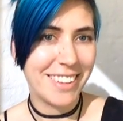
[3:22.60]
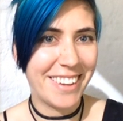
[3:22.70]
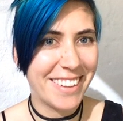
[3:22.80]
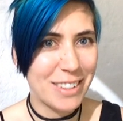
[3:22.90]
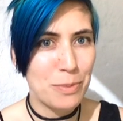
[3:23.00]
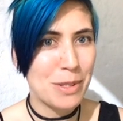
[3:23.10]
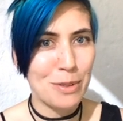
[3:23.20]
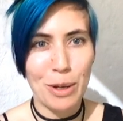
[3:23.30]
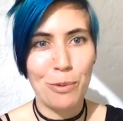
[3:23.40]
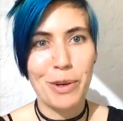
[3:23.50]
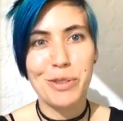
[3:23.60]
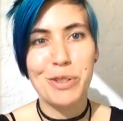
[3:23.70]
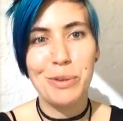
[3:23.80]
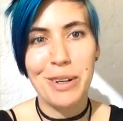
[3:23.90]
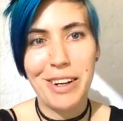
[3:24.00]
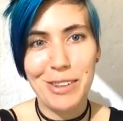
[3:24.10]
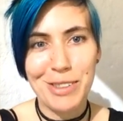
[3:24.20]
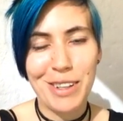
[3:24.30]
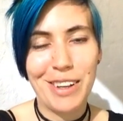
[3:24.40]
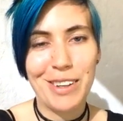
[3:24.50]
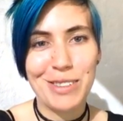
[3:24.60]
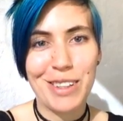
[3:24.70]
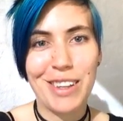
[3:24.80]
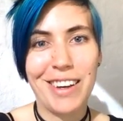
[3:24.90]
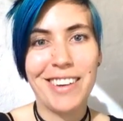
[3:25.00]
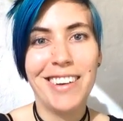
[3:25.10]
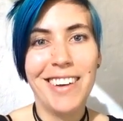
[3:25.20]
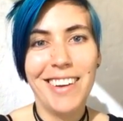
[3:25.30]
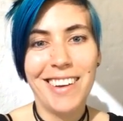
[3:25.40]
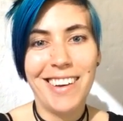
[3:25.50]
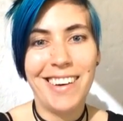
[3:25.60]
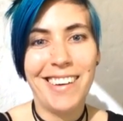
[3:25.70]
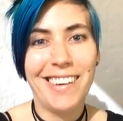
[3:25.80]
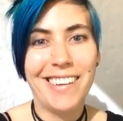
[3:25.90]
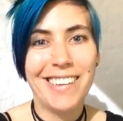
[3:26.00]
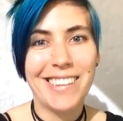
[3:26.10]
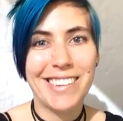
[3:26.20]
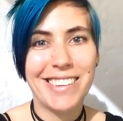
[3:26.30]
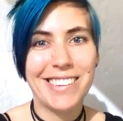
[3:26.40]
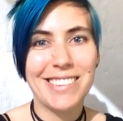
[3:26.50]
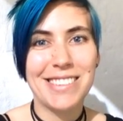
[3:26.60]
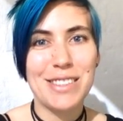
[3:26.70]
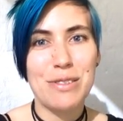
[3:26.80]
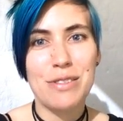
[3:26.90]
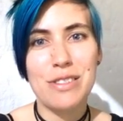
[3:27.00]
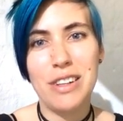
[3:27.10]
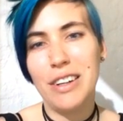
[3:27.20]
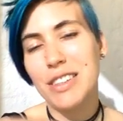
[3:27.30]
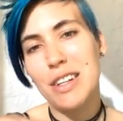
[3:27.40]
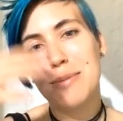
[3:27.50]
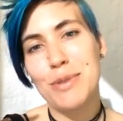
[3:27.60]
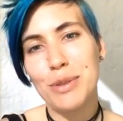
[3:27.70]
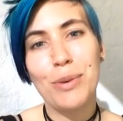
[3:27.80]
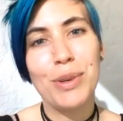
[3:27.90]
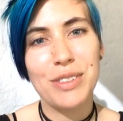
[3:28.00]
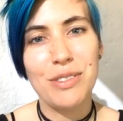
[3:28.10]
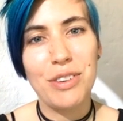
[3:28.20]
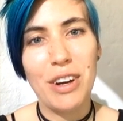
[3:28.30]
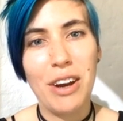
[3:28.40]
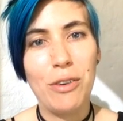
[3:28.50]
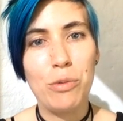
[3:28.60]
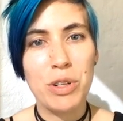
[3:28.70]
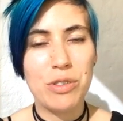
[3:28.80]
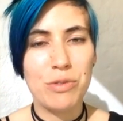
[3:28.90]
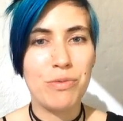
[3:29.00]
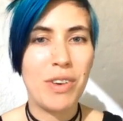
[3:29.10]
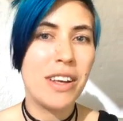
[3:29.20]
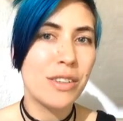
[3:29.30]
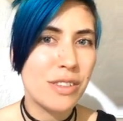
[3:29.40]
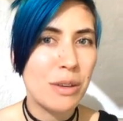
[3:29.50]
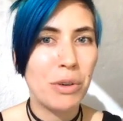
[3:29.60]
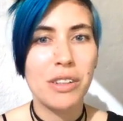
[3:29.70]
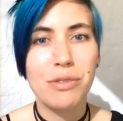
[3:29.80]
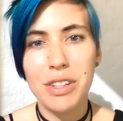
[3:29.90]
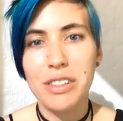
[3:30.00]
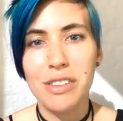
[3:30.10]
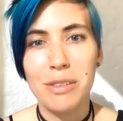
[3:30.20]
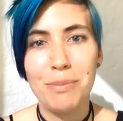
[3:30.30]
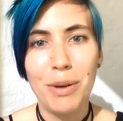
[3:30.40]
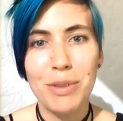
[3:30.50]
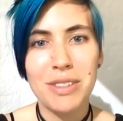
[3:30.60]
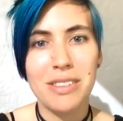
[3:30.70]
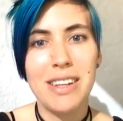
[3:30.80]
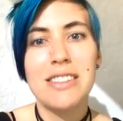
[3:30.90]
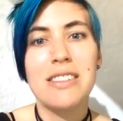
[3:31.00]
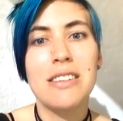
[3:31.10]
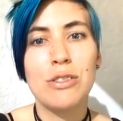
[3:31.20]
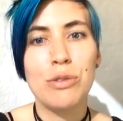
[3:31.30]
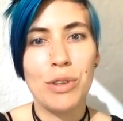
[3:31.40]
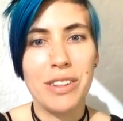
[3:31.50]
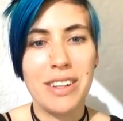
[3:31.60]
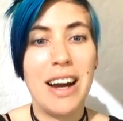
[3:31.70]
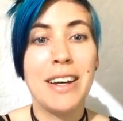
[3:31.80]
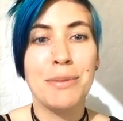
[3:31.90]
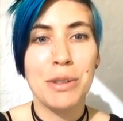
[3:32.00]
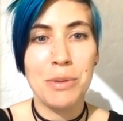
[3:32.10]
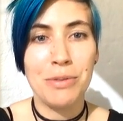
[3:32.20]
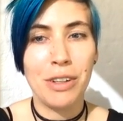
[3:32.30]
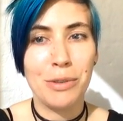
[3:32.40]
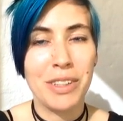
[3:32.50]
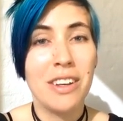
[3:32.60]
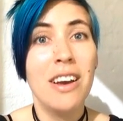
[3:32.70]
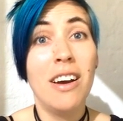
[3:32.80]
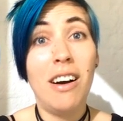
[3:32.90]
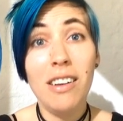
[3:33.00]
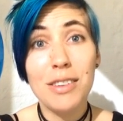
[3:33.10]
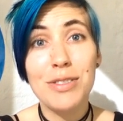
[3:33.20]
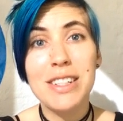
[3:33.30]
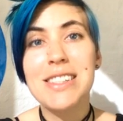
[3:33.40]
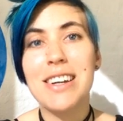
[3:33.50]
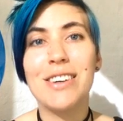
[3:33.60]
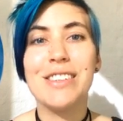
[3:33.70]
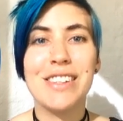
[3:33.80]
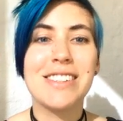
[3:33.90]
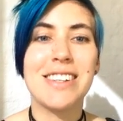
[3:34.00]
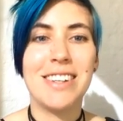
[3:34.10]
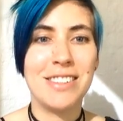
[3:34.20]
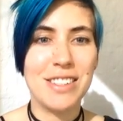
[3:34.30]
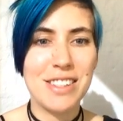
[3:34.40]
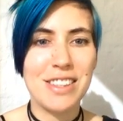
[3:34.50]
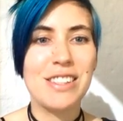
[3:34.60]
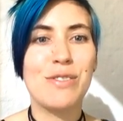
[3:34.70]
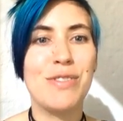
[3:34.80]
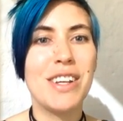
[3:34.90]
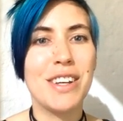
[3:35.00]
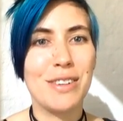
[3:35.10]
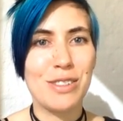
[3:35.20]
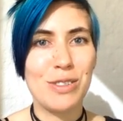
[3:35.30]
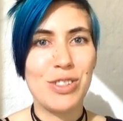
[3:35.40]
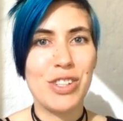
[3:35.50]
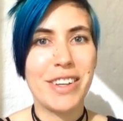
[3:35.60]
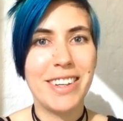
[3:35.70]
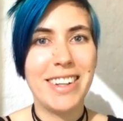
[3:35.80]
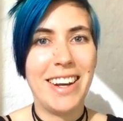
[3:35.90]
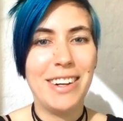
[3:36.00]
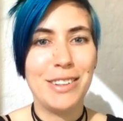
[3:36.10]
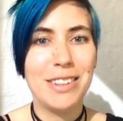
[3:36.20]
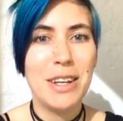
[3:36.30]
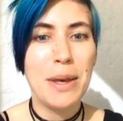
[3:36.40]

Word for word: it depends on how Welsh you are, how, say, how you say that. Uh, hunted up tutorials to figure out which values they wanted for each of the components, and that's the tutorial that I'm going to be following. All of these are linked underneath this video, so check it out.